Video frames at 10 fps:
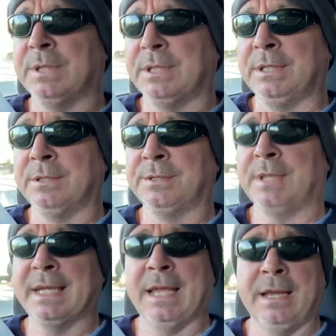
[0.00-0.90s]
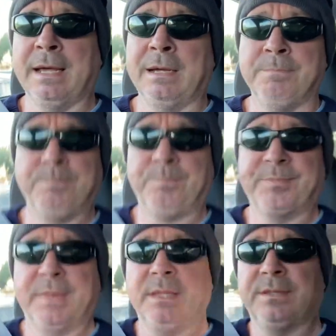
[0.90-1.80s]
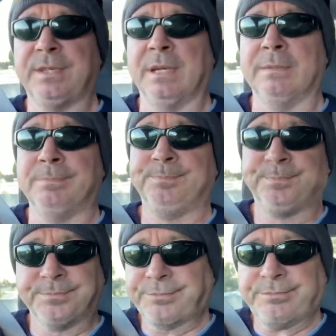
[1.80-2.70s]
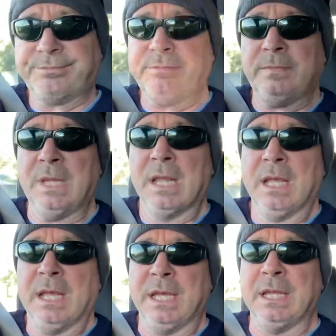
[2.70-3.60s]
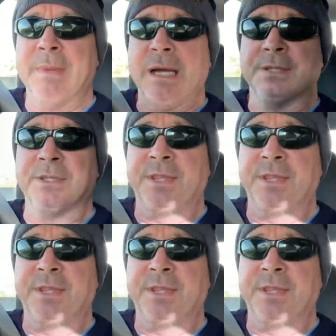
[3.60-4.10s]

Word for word: what deals. I get um, some emails